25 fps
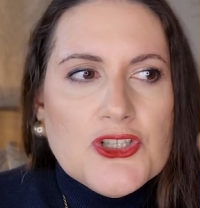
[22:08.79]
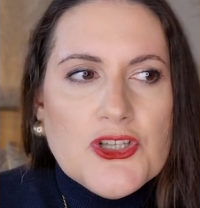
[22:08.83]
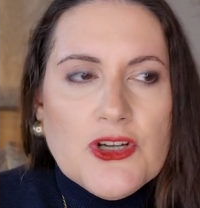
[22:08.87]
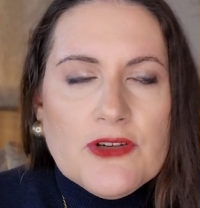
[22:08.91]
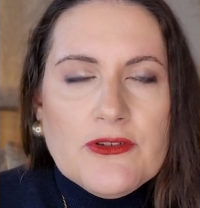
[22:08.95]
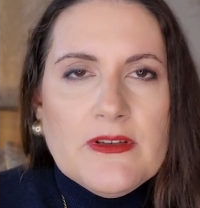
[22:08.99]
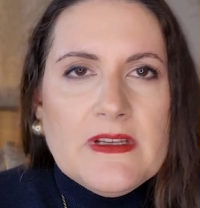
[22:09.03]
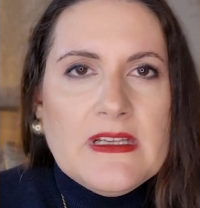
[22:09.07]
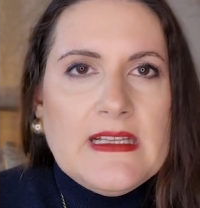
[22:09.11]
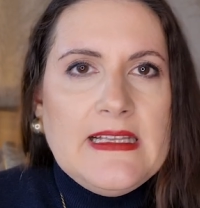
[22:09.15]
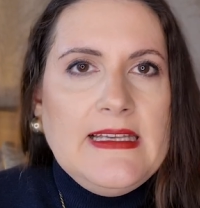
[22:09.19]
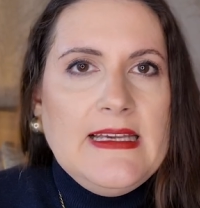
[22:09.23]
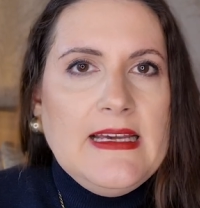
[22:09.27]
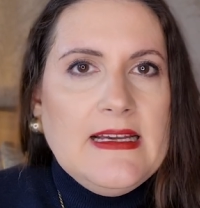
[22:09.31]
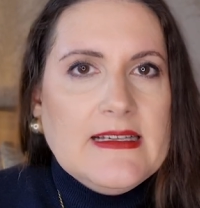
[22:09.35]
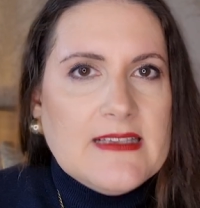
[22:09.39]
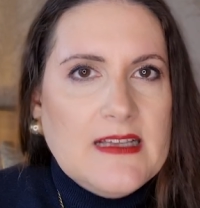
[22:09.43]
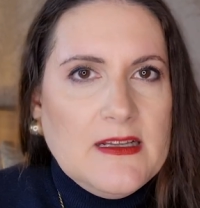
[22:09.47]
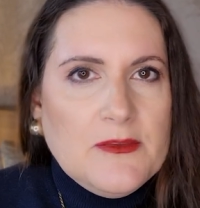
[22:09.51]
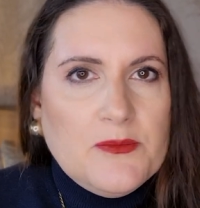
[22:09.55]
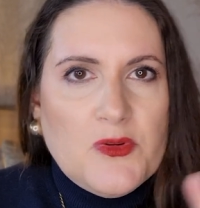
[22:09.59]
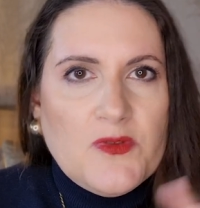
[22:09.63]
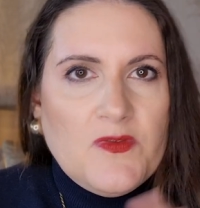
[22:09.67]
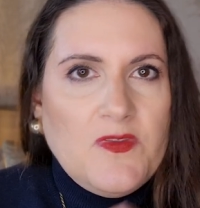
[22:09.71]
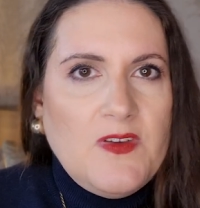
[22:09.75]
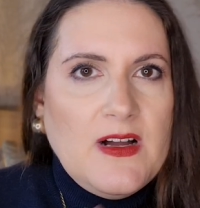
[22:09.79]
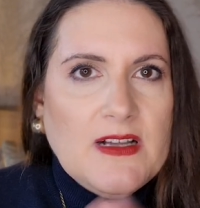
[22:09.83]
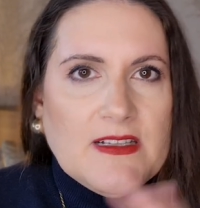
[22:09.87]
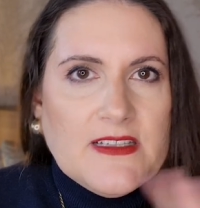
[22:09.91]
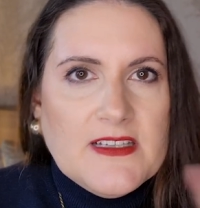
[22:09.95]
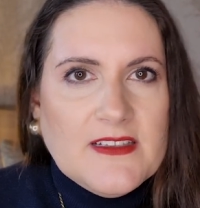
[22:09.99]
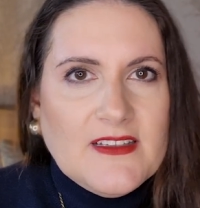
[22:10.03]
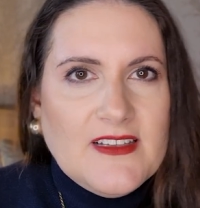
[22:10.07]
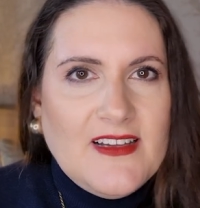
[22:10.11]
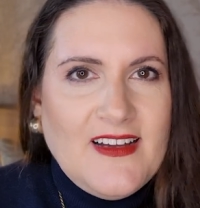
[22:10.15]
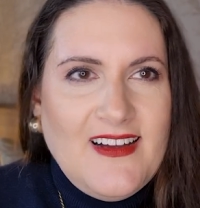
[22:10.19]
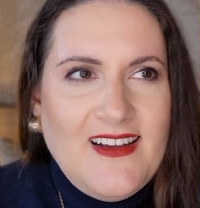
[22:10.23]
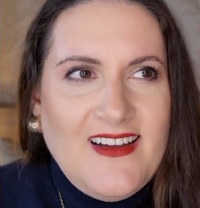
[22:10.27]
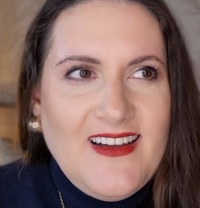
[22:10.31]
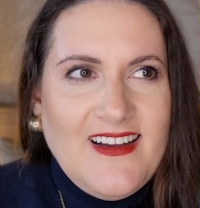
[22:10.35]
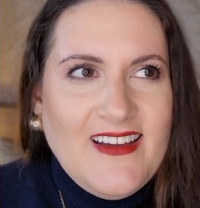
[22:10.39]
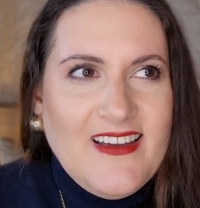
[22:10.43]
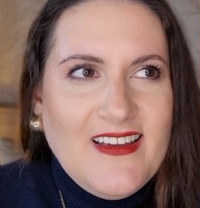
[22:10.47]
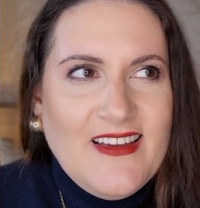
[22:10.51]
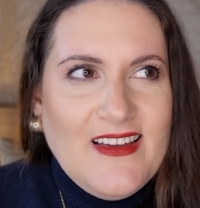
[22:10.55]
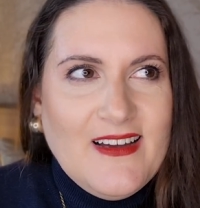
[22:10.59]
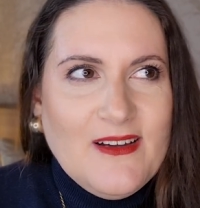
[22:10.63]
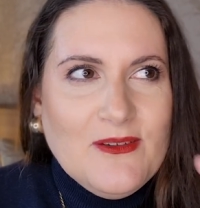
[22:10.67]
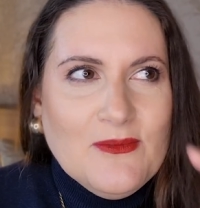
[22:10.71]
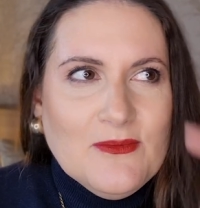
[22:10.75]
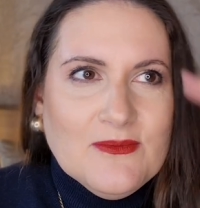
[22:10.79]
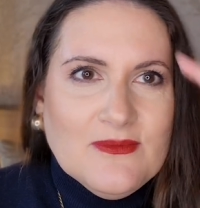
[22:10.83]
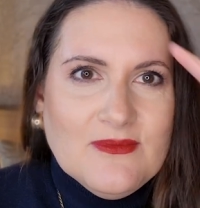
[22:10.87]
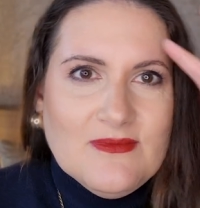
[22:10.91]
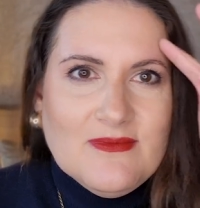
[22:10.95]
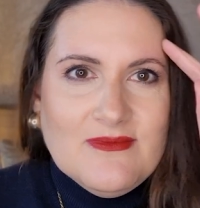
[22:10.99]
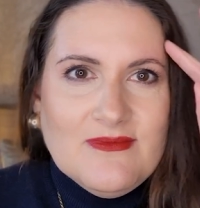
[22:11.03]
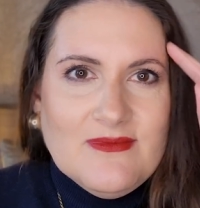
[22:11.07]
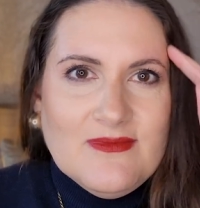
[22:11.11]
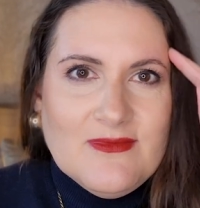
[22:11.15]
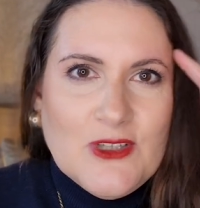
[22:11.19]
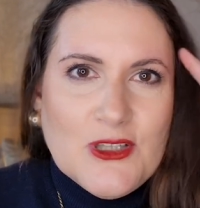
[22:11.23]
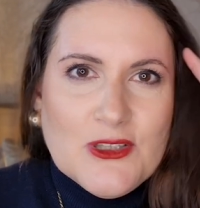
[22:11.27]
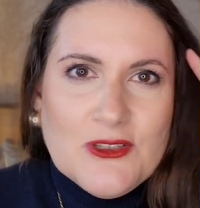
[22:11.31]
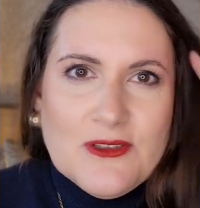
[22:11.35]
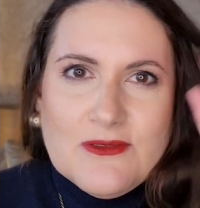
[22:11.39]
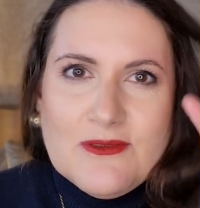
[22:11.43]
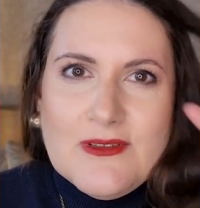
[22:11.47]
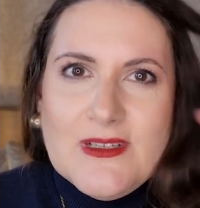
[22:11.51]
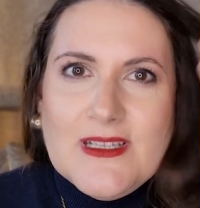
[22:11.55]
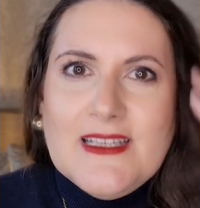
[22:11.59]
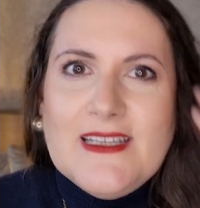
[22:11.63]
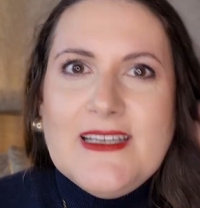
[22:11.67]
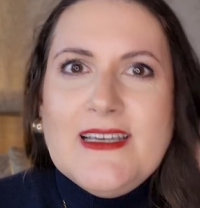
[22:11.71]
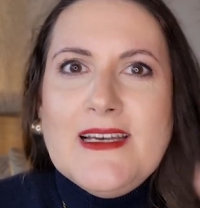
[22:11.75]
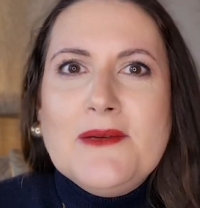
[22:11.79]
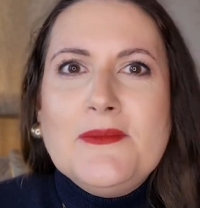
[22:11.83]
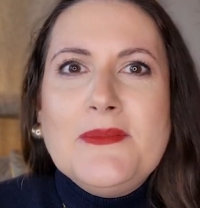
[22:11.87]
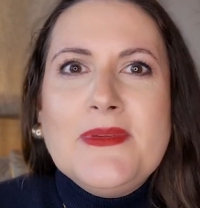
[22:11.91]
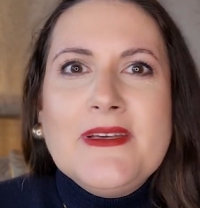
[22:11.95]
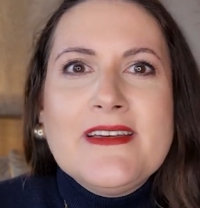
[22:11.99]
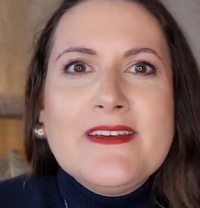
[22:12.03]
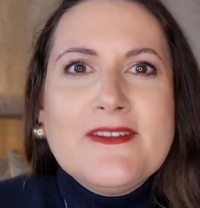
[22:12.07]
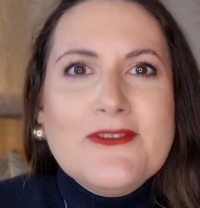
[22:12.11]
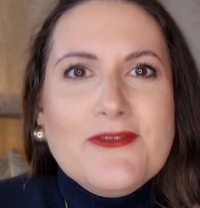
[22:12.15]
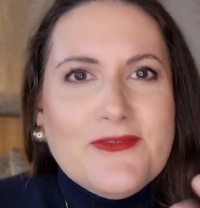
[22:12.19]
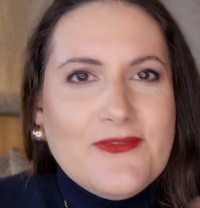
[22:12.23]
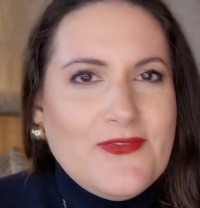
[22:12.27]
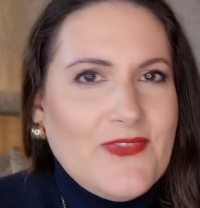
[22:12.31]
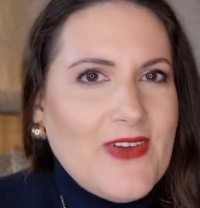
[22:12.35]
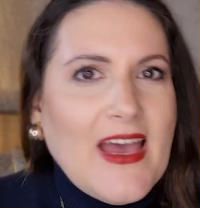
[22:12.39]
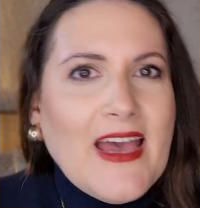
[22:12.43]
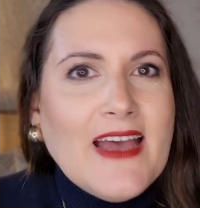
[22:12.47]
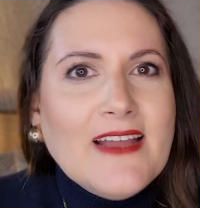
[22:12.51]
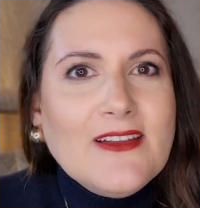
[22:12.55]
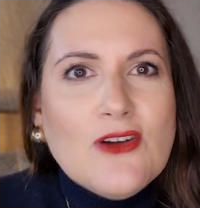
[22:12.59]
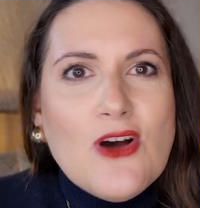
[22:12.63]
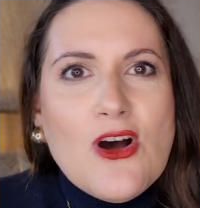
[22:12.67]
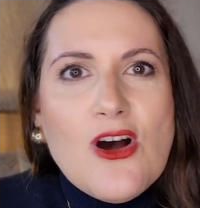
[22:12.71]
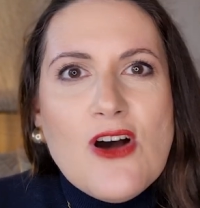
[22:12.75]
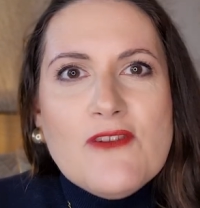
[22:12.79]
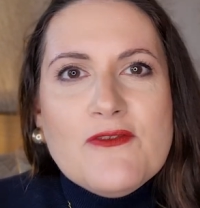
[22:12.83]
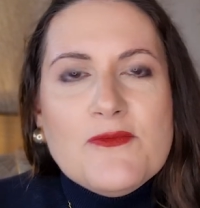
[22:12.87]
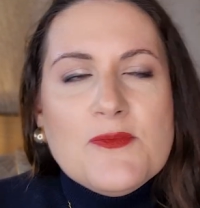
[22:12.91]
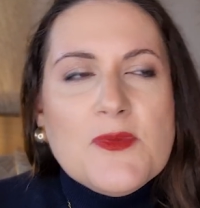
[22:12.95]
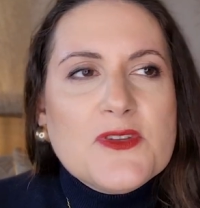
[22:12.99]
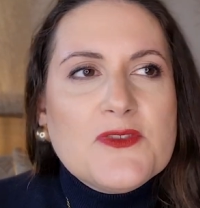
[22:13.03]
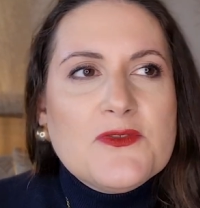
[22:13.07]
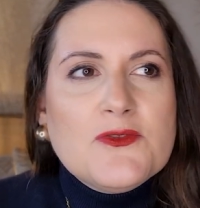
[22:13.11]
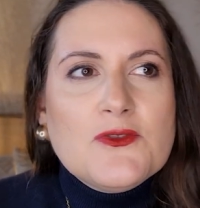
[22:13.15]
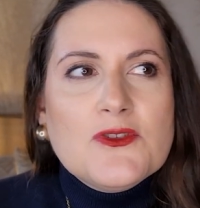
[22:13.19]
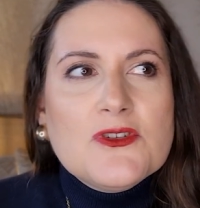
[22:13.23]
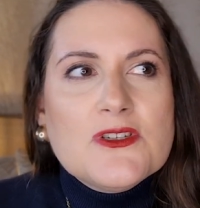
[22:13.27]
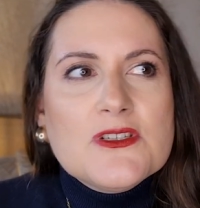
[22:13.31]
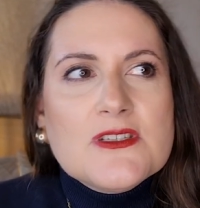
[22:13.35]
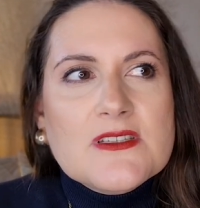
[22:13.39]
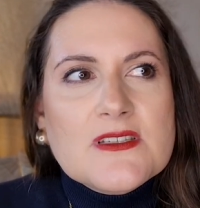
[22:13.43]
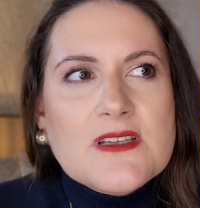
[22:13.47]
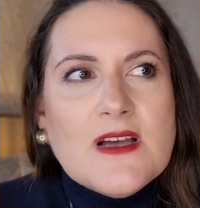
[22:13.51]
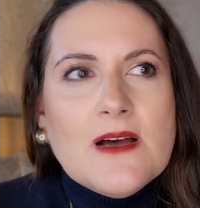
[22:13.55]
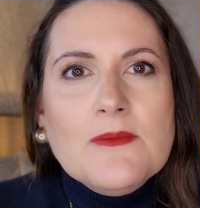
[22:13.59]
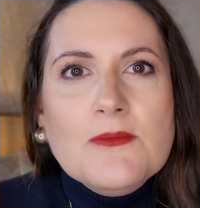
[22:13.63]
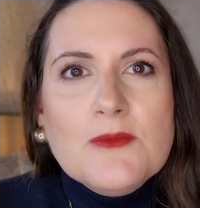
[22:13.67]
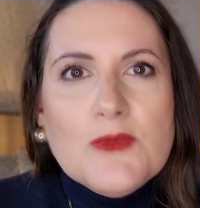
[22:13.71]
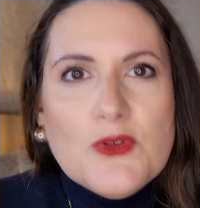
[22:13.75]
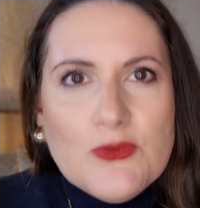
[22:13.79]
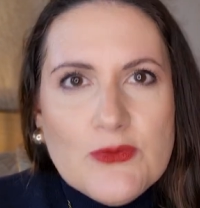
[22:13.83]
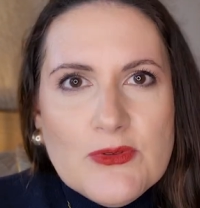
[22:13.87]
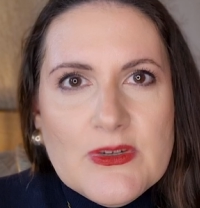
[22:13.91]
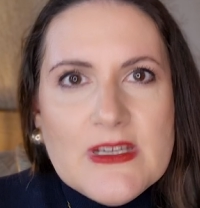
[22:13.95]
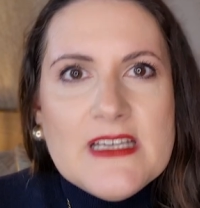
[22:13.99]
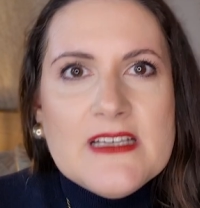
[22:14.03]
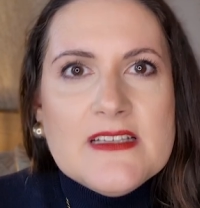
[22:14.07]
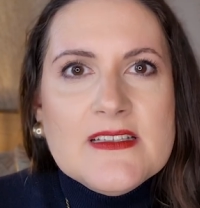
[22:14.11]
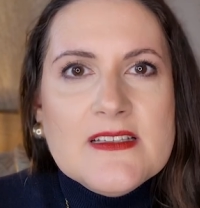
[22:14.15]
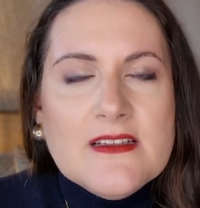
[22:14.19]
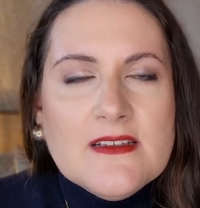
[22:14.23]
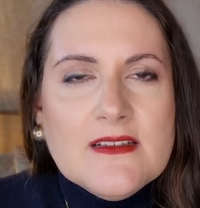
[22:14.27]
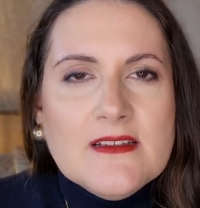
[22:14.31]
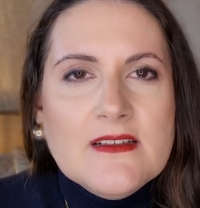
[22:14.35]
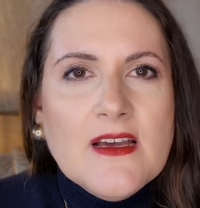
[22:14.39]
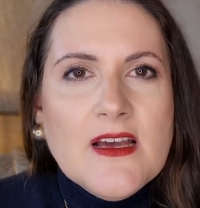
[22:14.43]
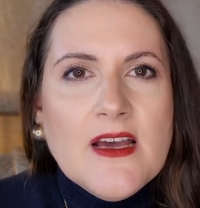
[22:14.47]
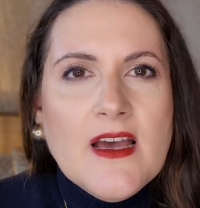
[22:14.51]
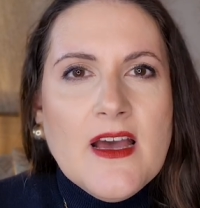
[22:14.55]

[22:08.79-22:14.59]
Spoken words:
shockingly, a scent profile that I am not really a big fan of, but for some reason